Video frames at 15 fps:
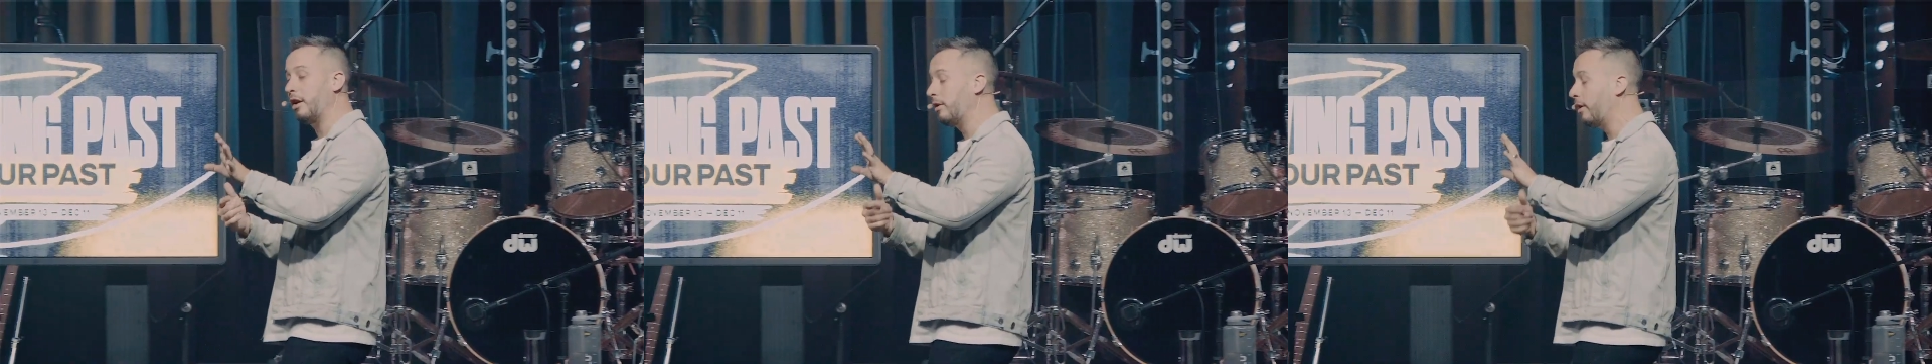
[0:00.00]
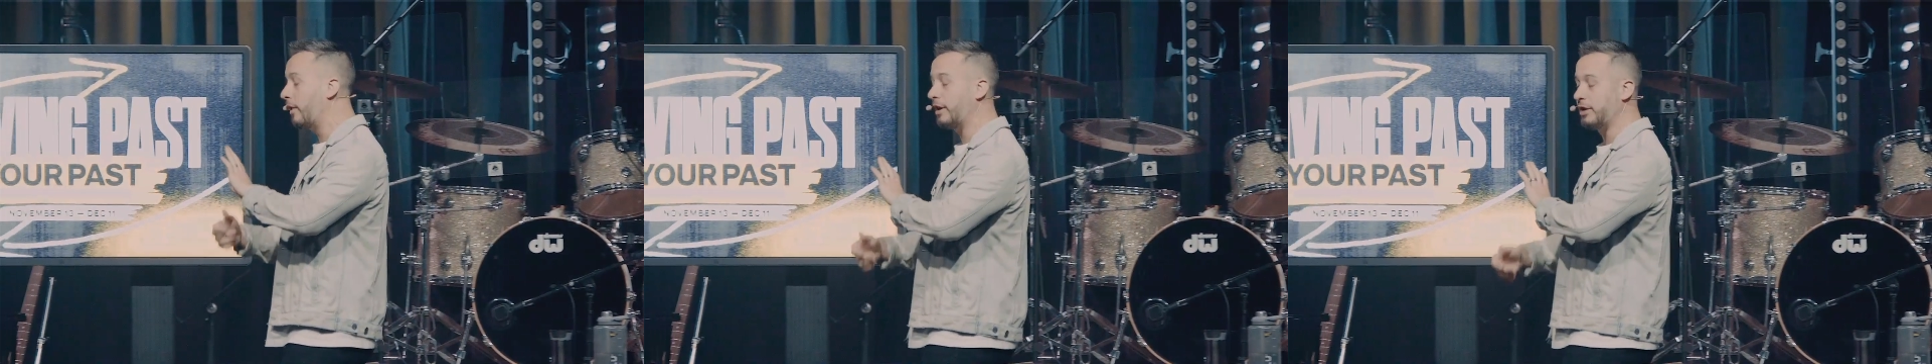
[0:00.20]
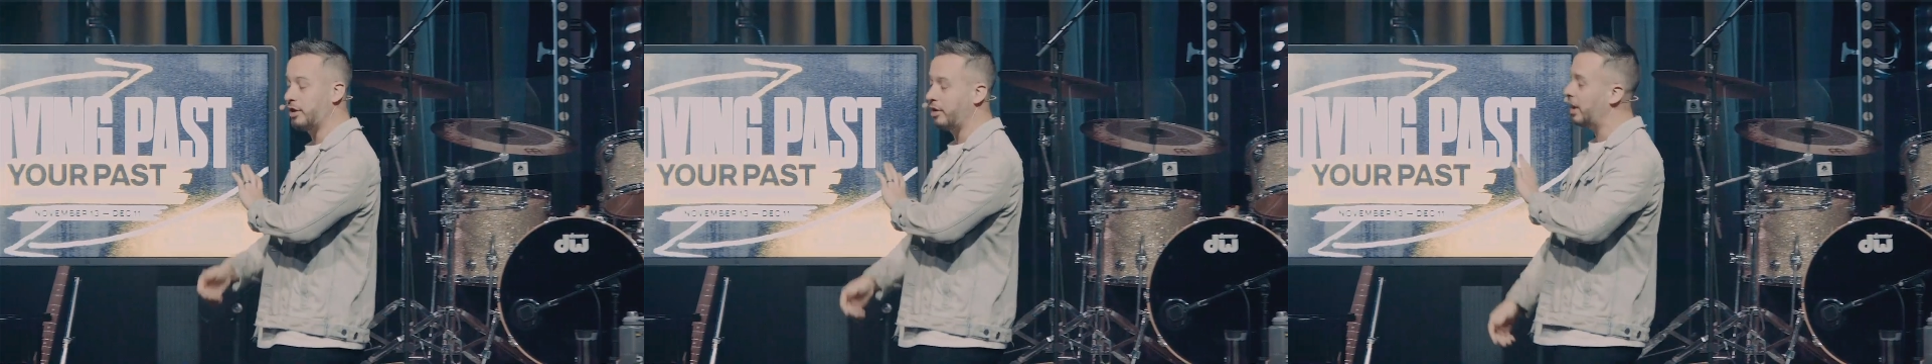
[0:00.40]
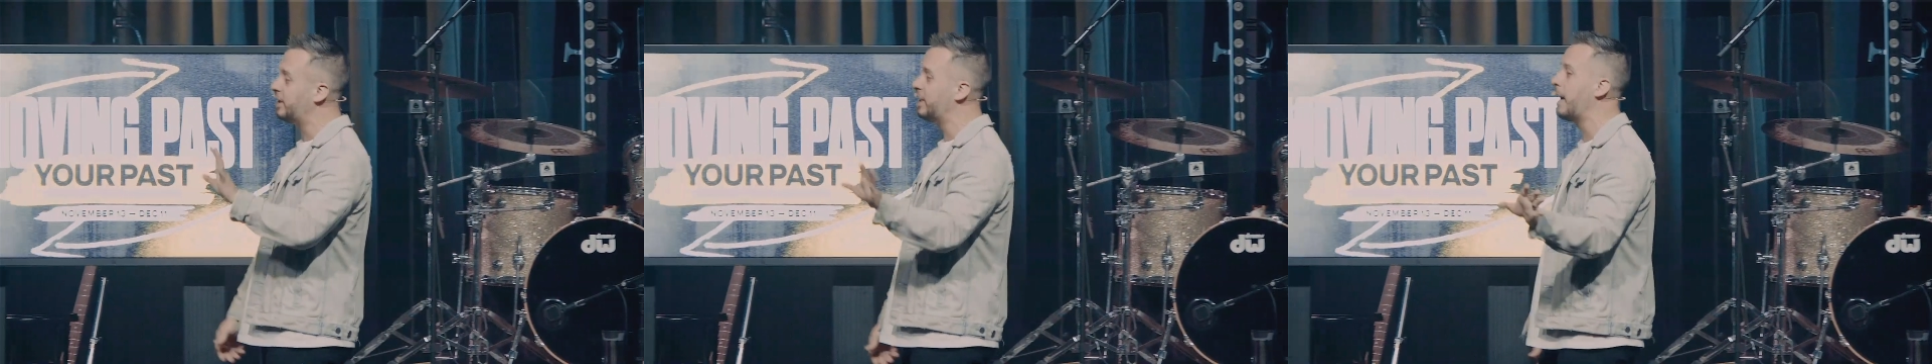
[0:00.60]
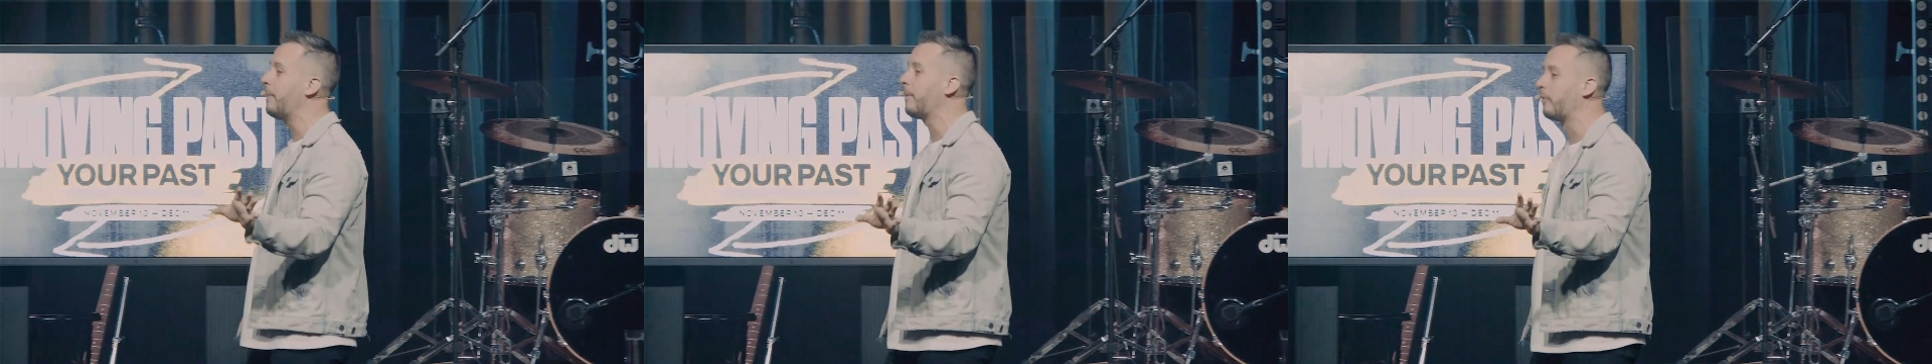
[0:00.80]
although that's a great
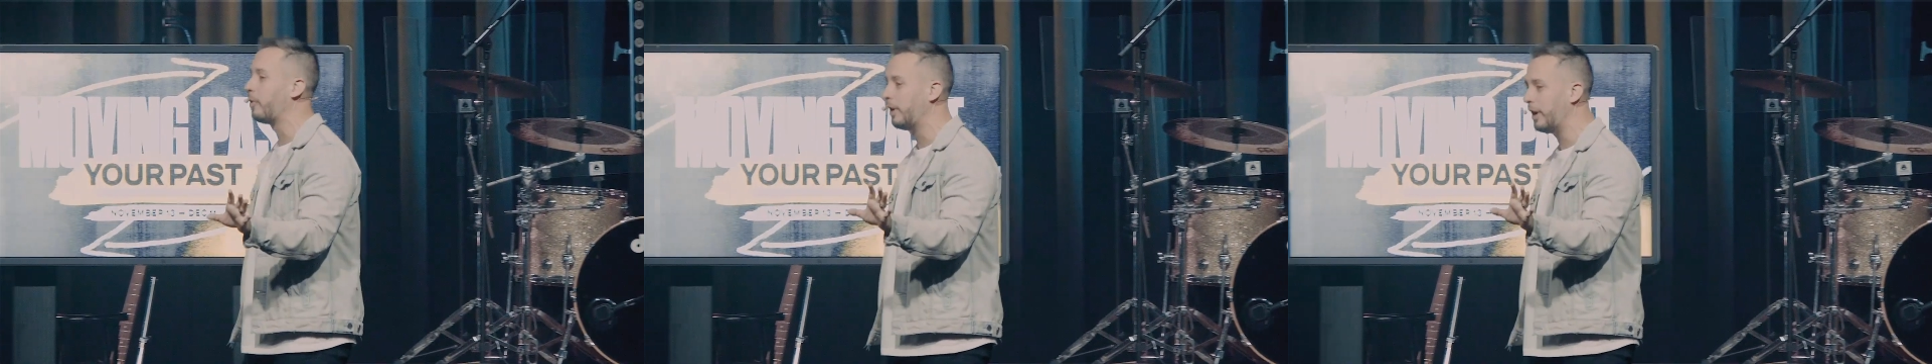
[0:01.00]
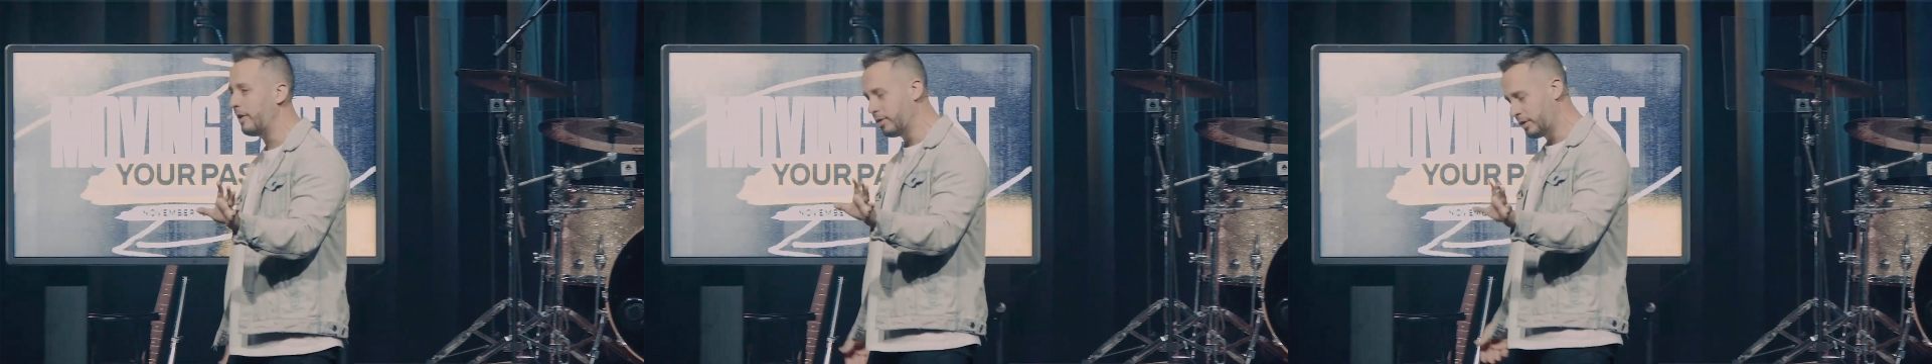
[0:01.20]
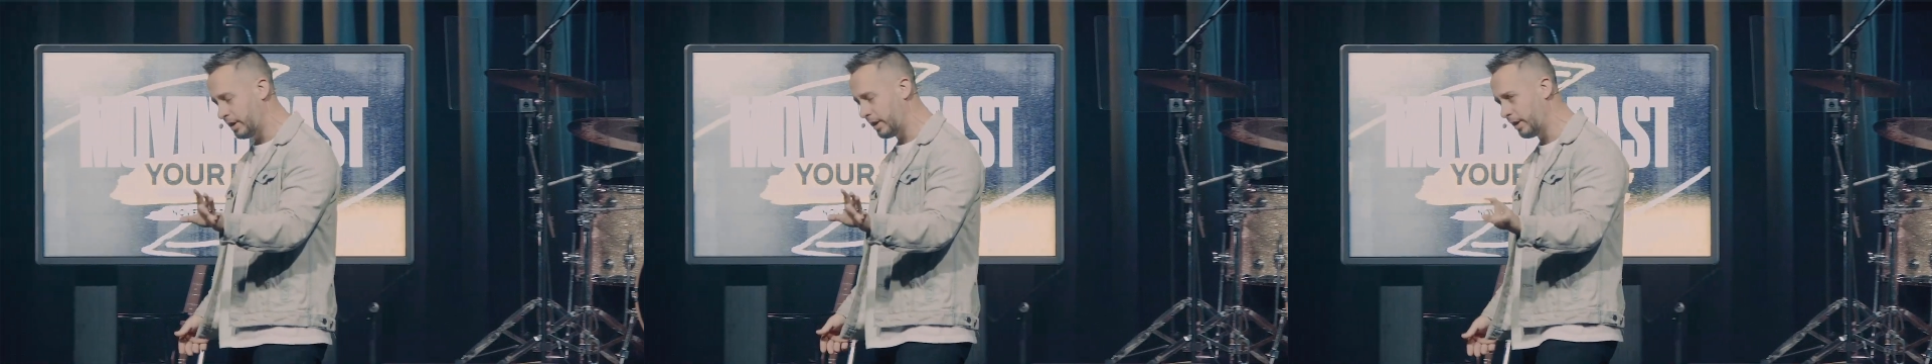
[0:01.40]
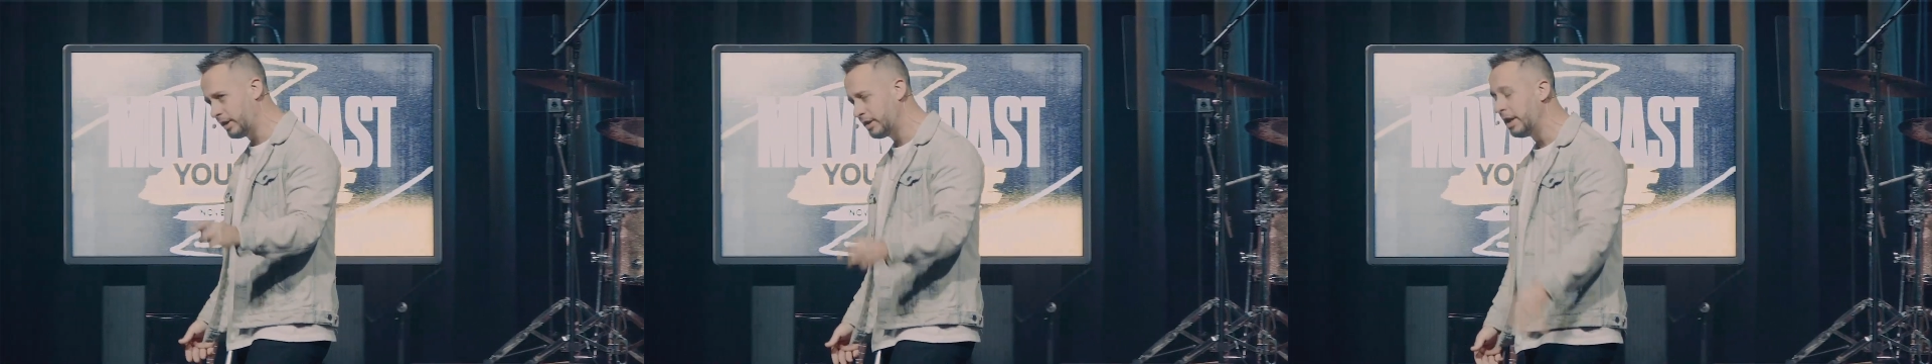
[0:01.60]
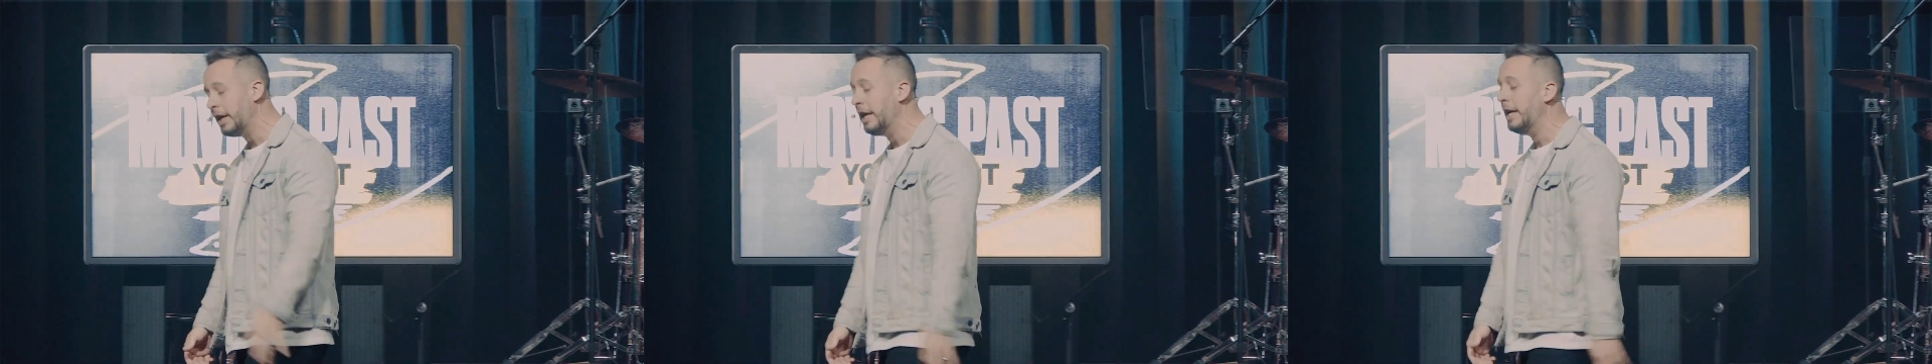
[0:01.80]
topic for another series.